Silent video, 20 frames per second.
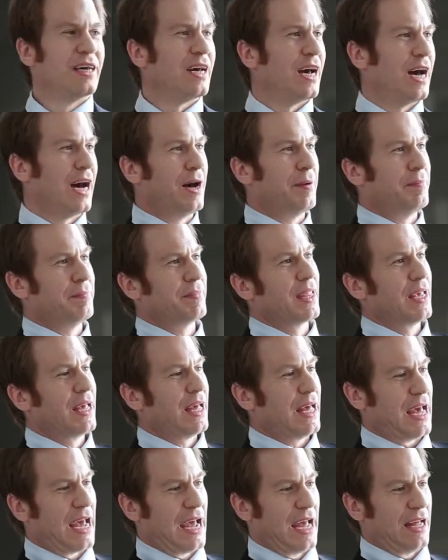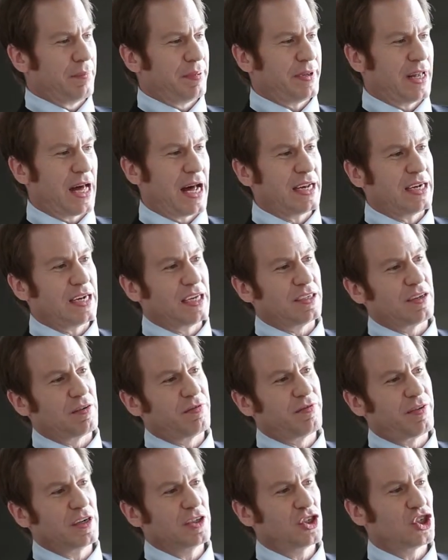um, and plotted as a
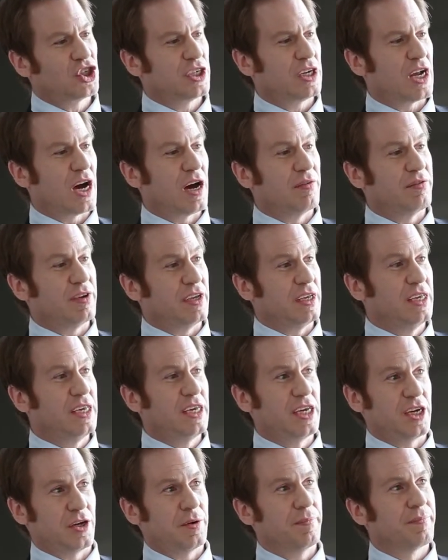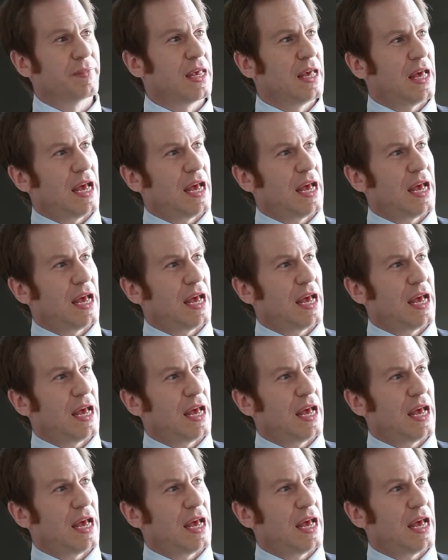function of year.